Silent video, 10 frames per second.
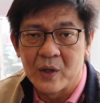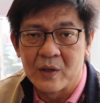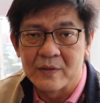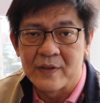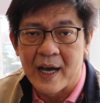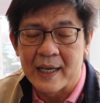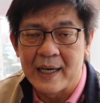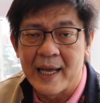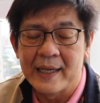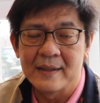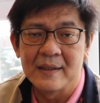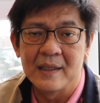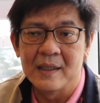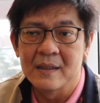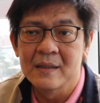of
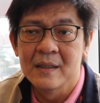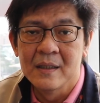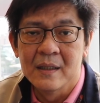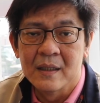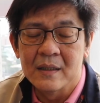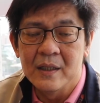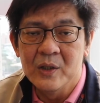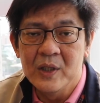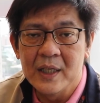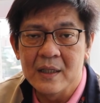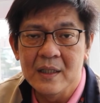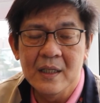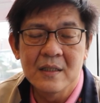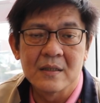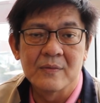highlighting the unique
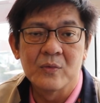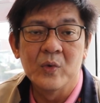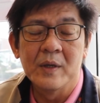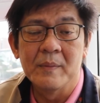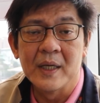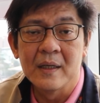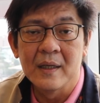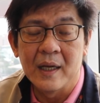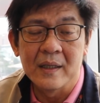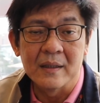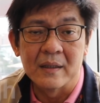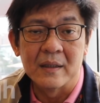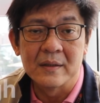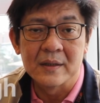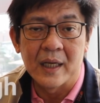needs of women and girls